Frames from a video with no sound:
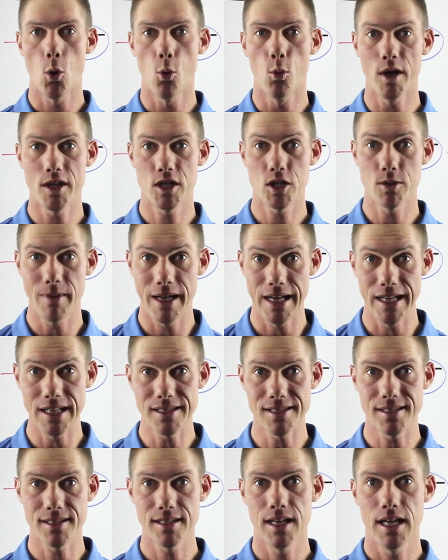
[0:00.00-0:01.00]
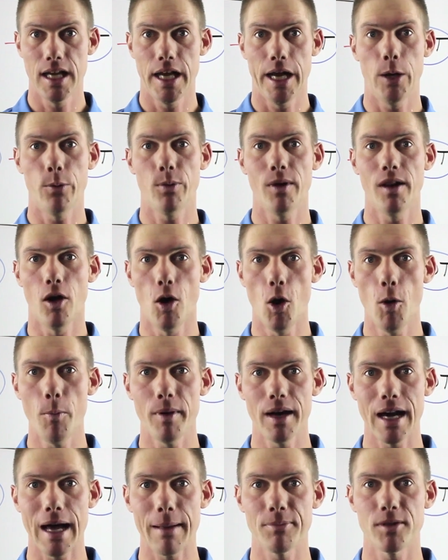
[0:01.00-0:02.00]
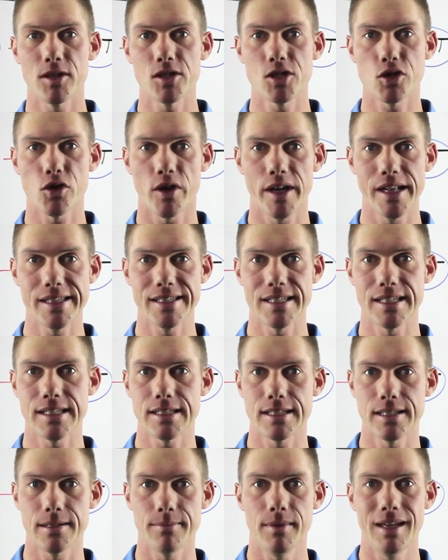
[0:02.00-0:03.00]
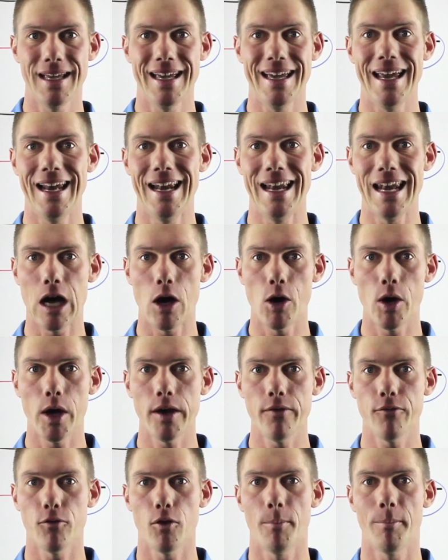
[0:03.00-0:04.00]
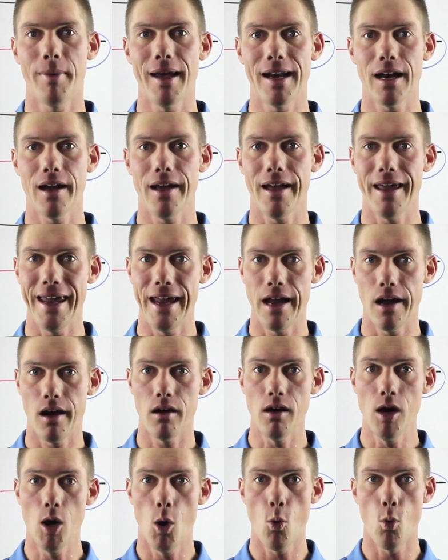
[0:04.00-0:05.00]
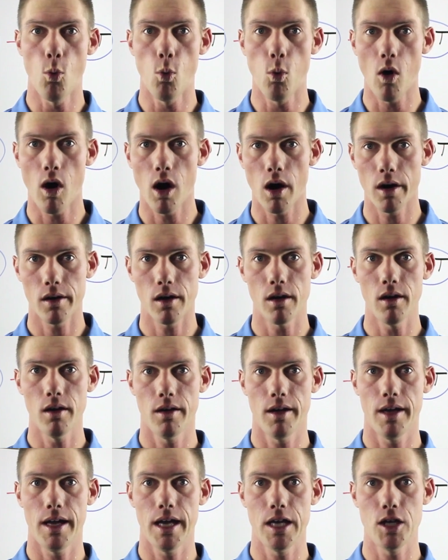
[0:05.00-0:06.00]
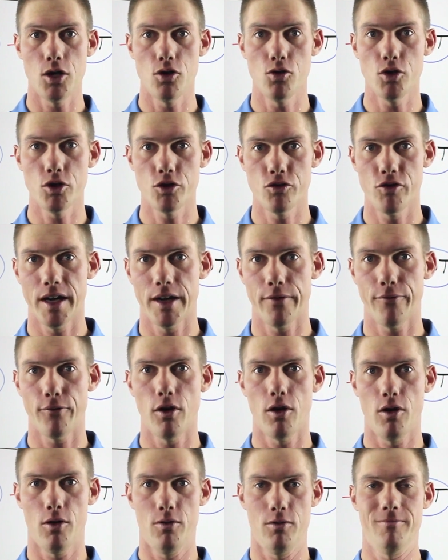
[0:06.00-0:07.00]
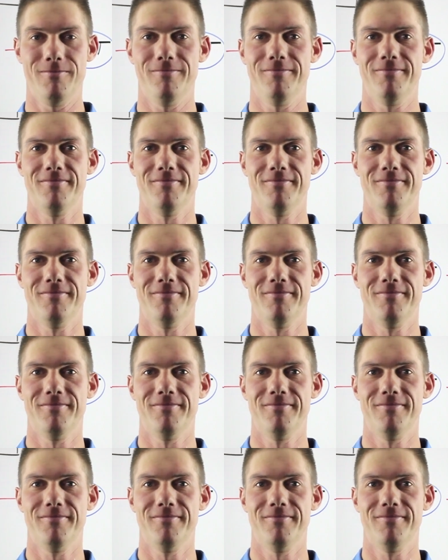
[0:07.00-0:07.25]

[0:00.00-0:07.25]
which means it will open up the soil system, allowing for better air, water, and nutrient flow.